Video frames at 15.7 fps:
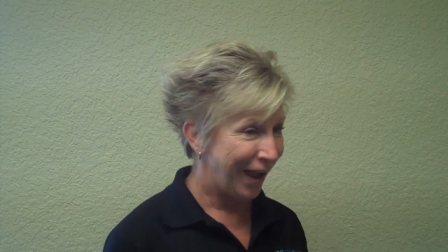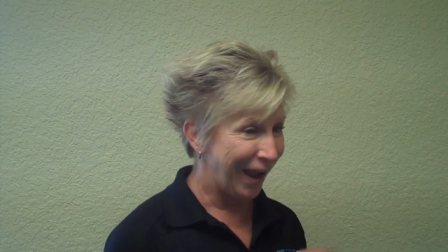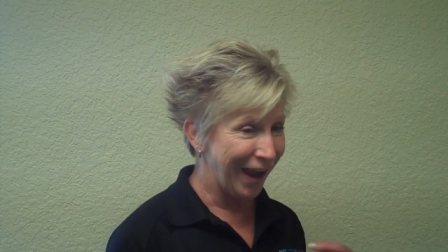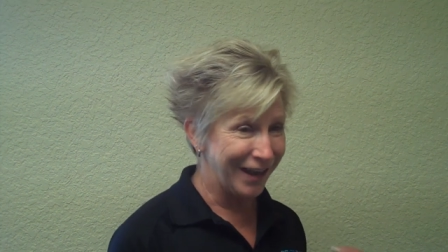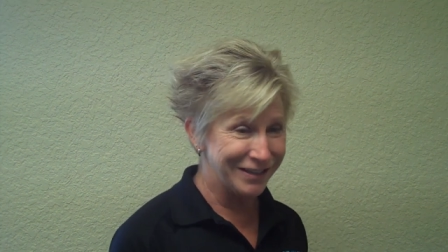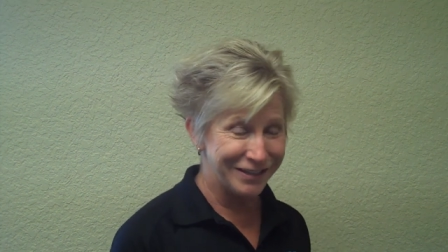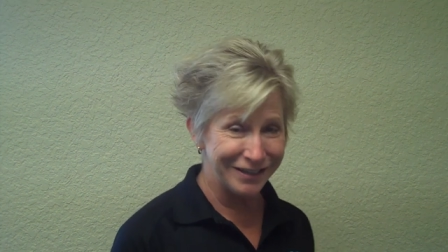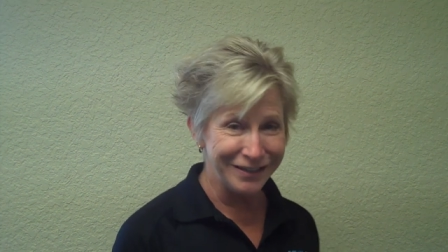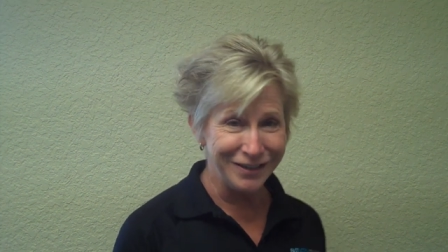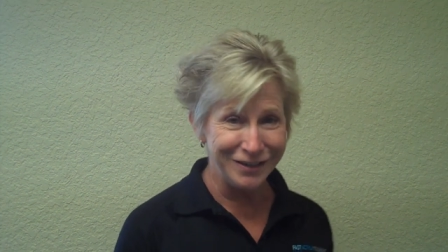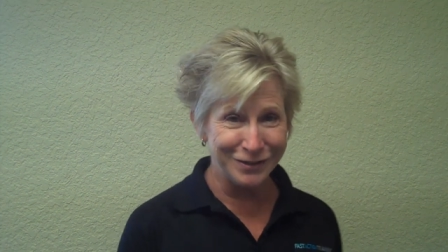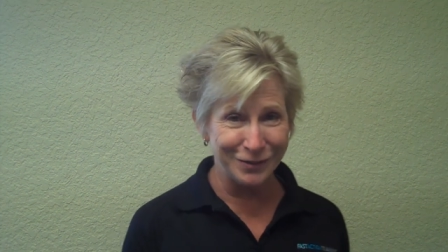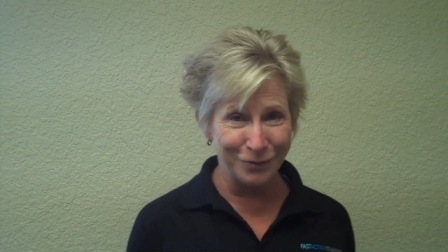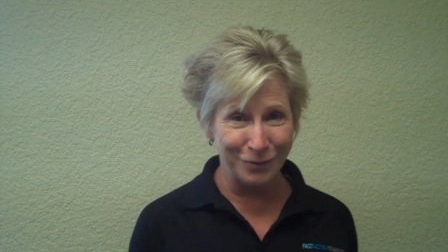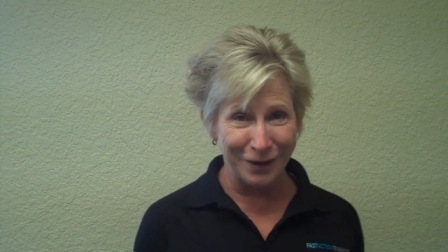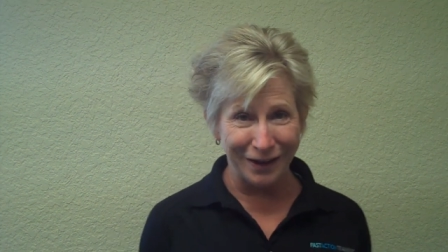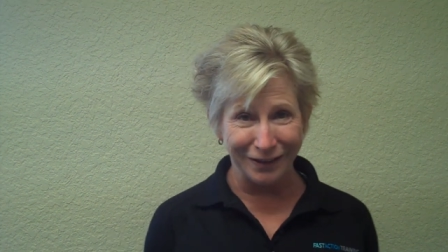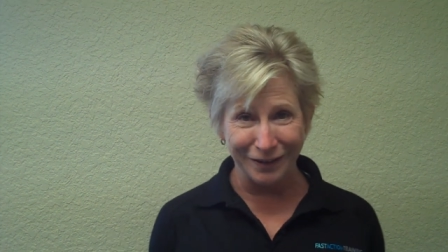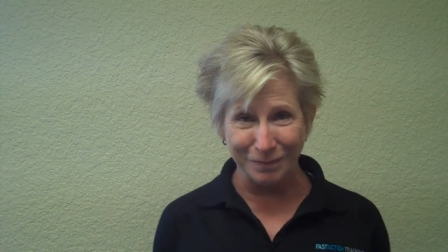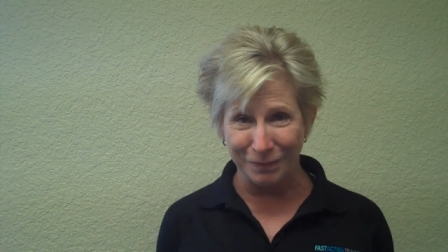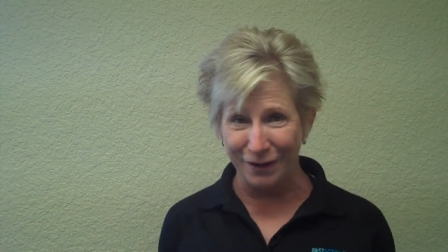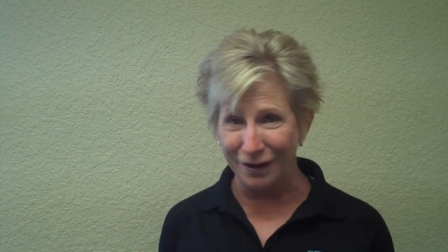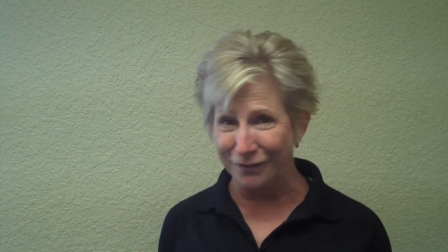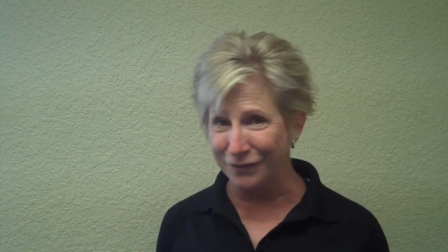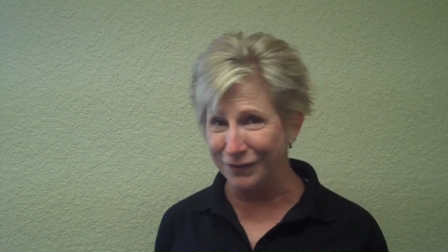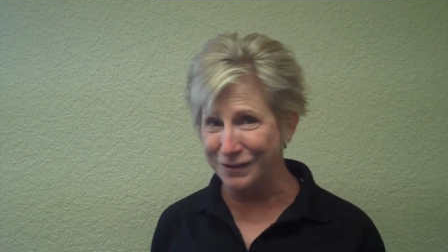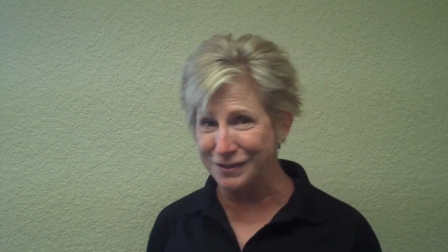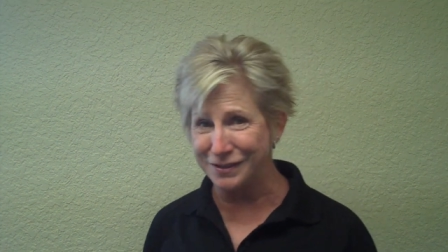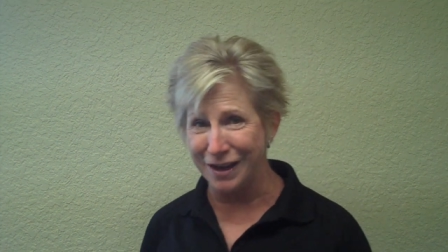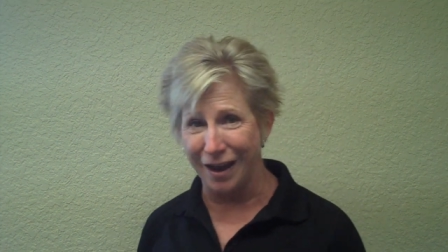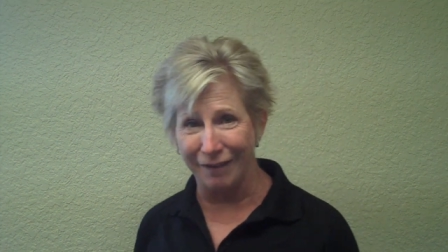I didn't do well at
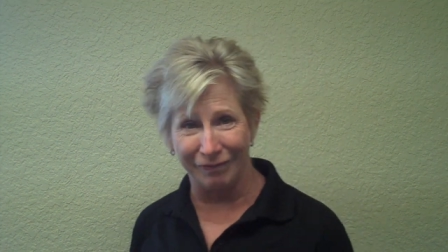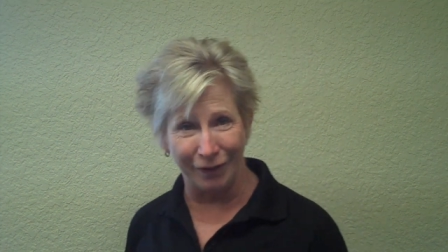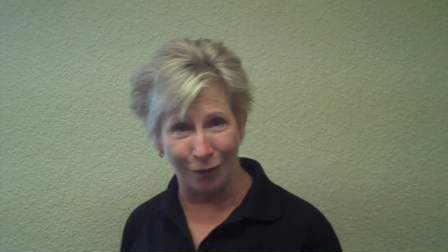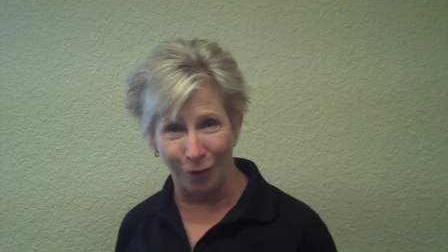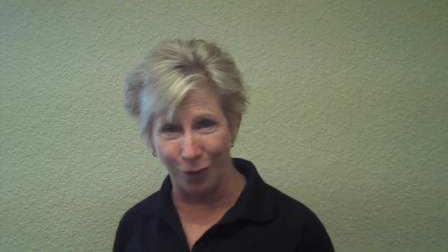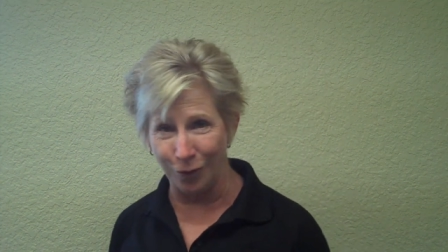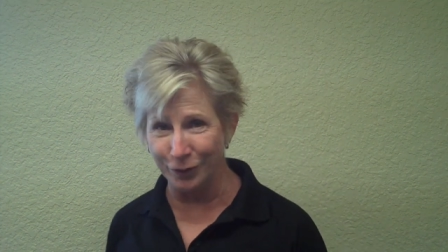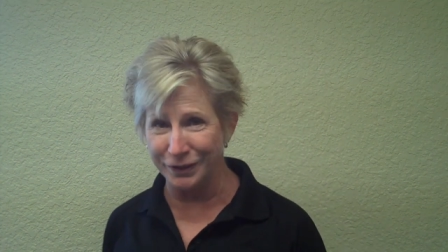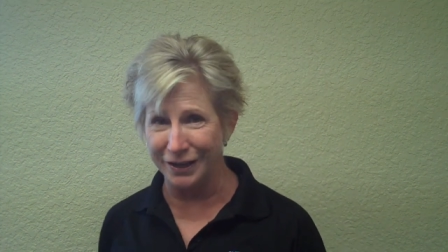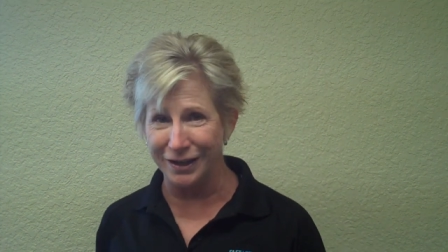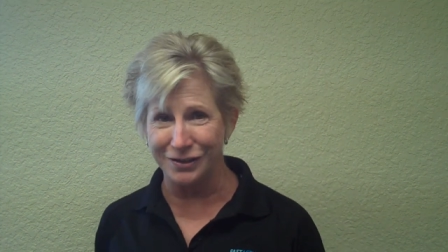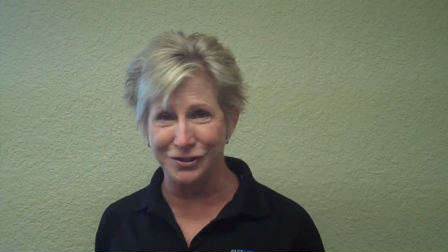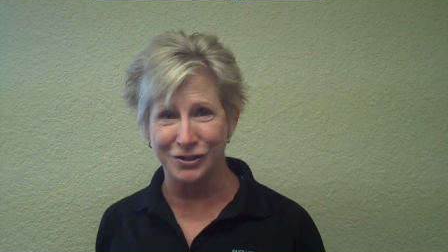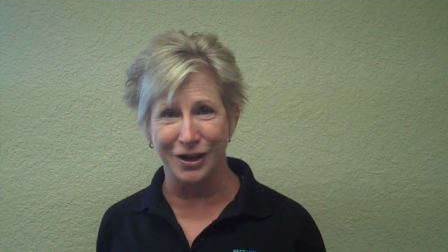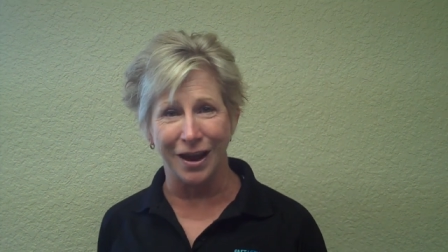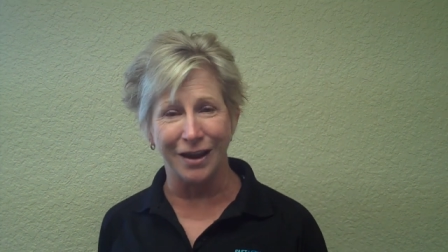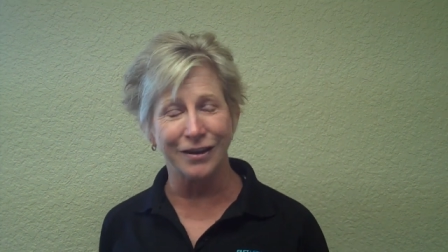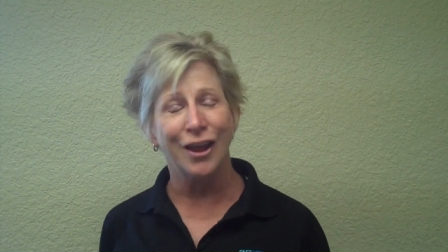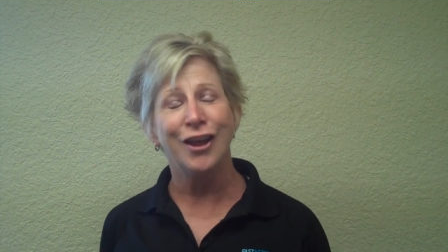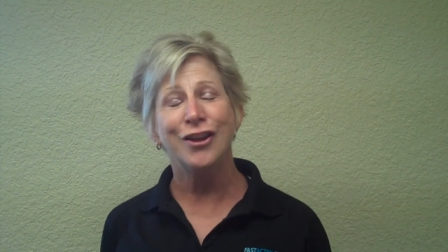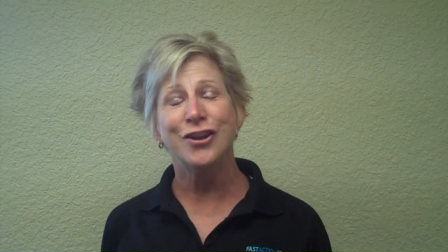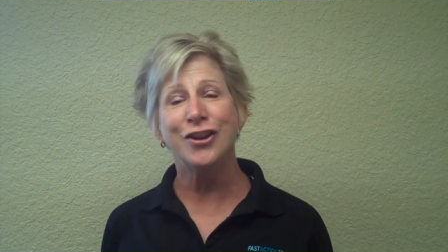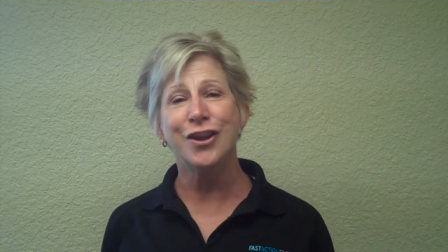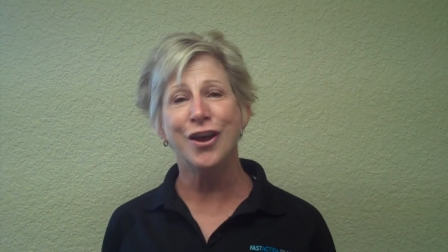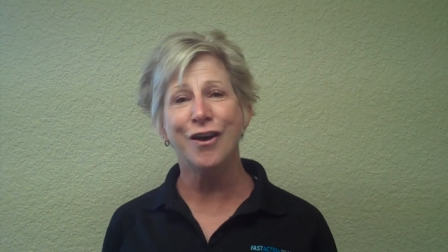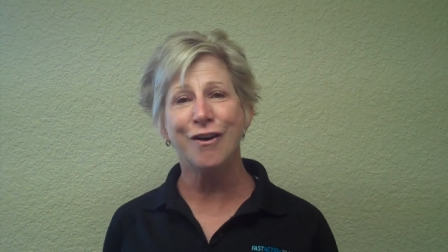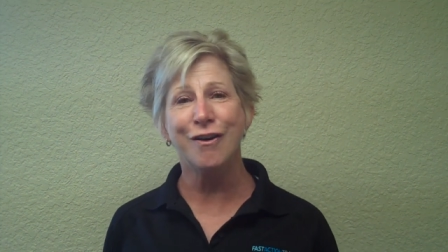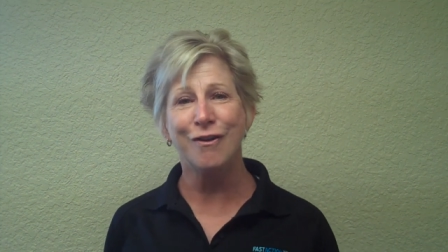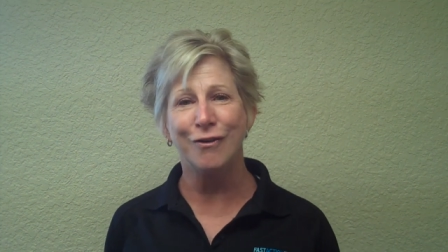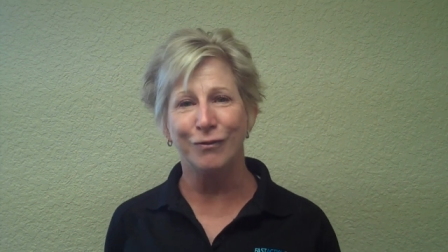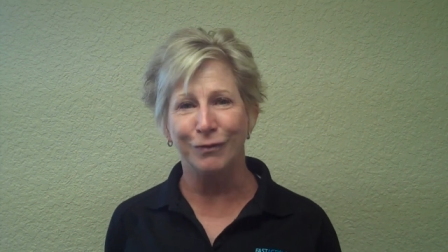breakfast, the whole day's shot.
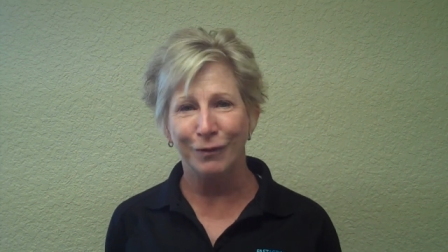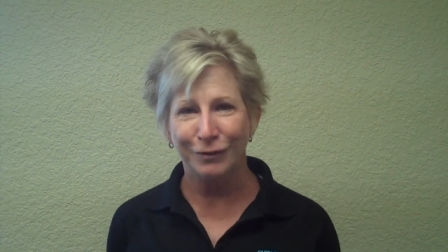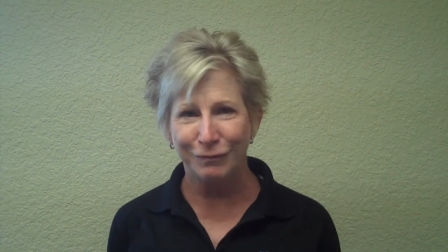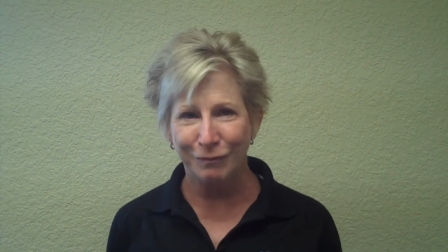No,